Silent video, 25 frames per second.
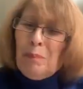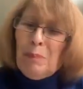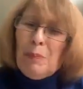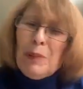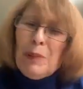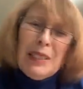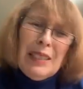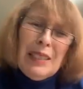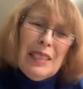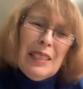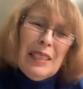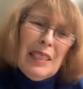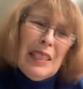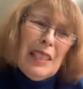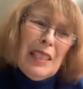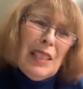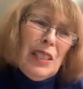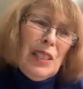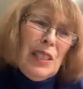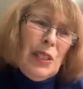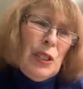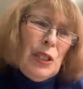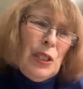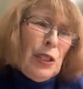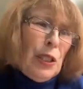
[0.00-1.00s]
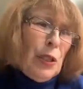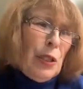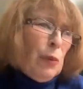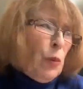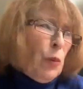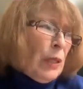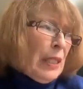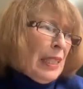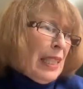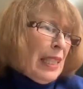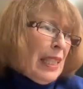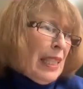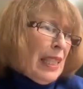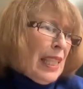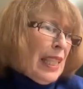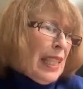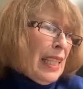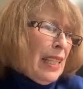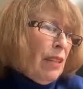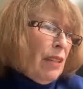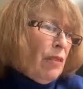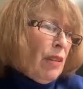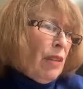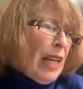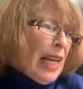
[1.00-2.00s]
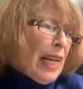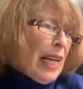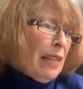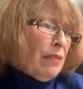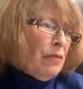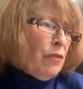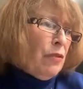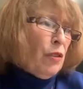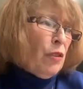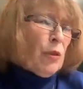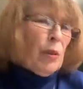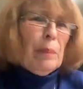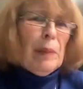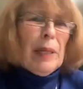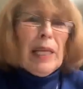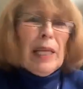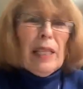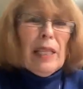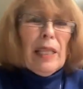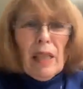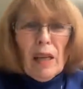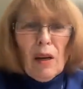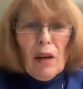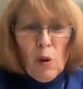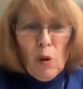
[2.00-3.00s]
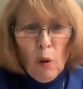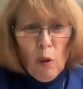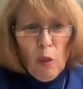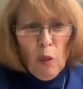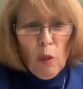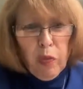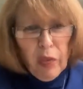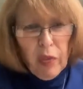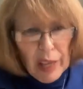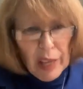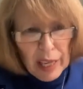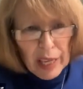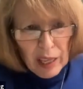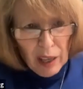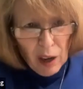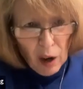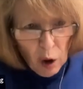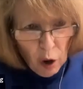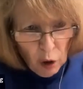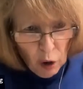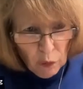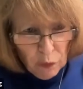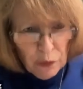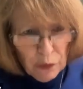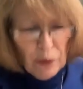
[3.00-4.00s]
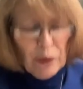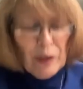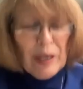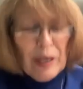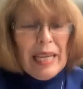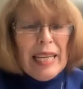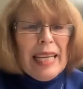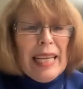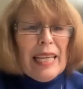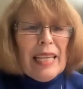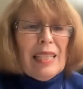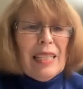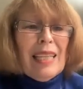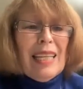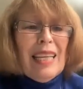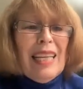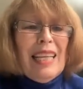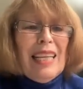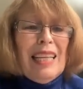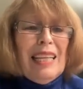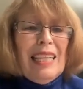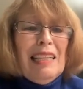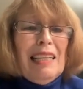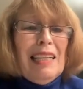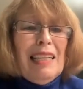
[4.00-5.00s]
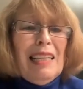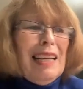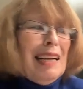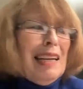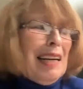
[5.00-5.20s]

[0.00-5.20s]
But you wouldn't think you'd have to repeat the whole thing over again. That's